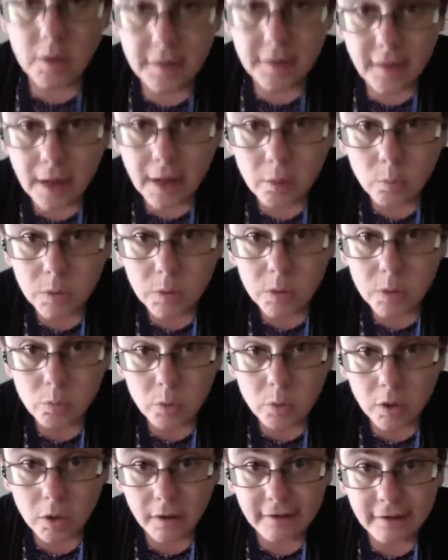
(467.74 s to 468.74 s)
like we
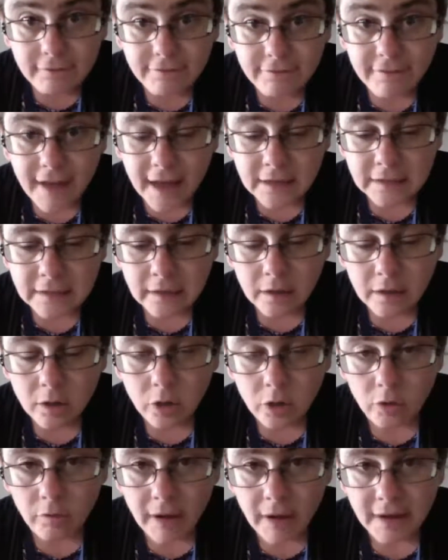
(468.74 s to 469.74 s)
were in fact
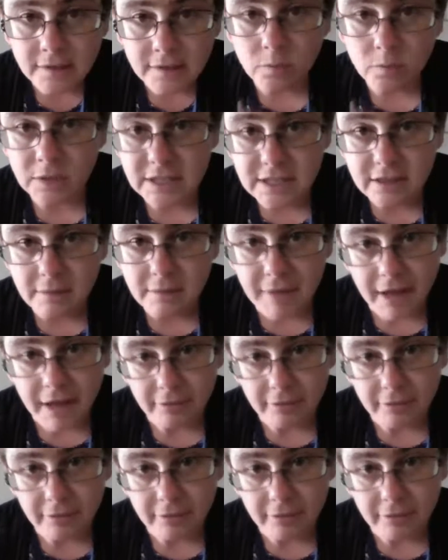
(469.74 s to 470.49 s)
correct. We did the math